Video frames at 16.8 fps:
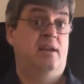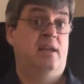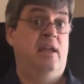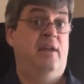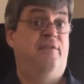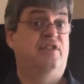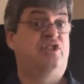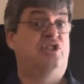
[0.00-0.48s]

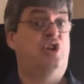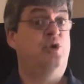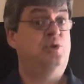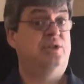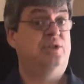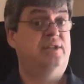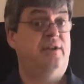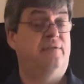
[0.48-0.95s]
If it's too
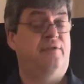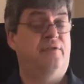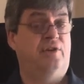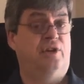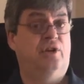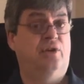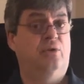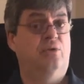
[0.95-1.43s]
stiff for
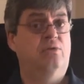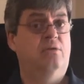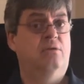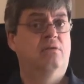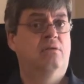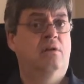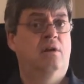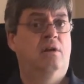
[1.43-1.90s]
you,
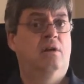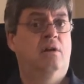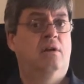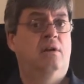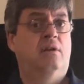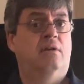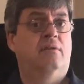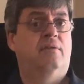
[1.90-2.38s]

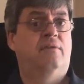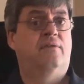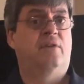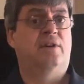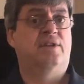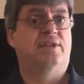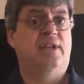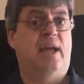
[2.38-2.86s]

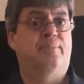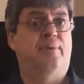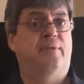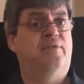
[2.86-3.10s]
for example,